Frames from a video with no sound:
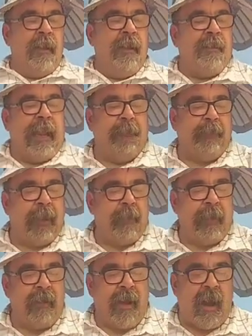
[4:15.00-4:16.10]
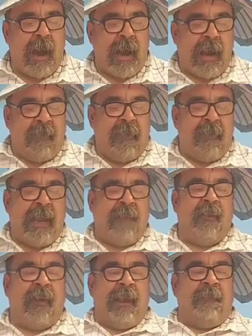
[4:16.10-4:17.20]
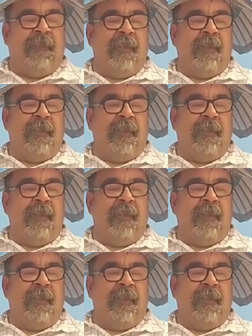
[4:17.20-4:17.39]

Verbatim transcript: They appear to be alive, they have life,